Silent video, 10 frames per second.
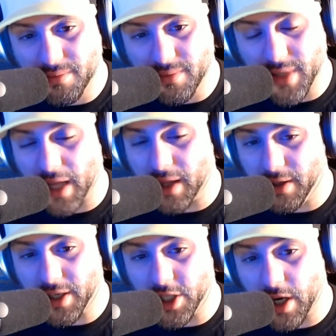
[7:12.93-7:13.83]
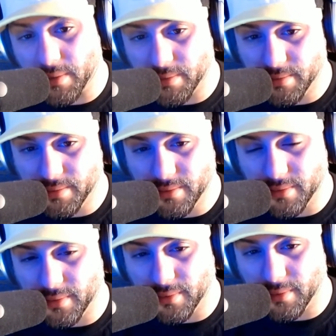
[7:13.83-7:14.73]
telling you to jump.
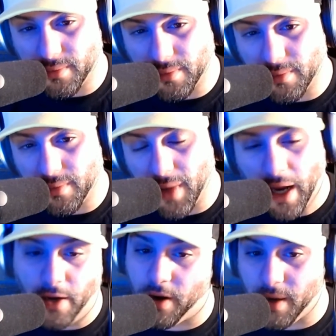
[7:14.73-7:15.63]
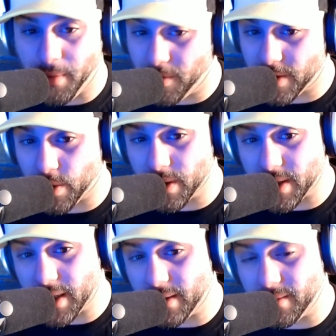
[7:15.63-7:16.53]
And you're going to be
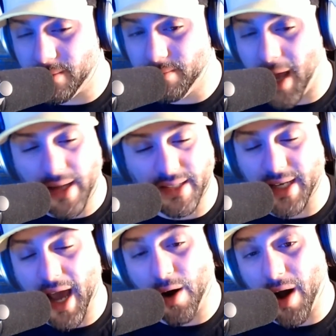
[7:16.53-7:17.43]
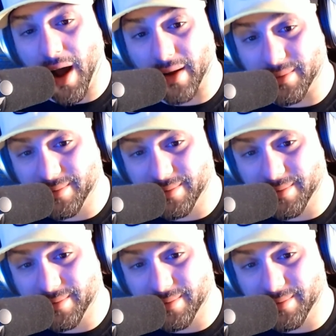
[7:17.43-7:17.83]
rejoicing, asking how high.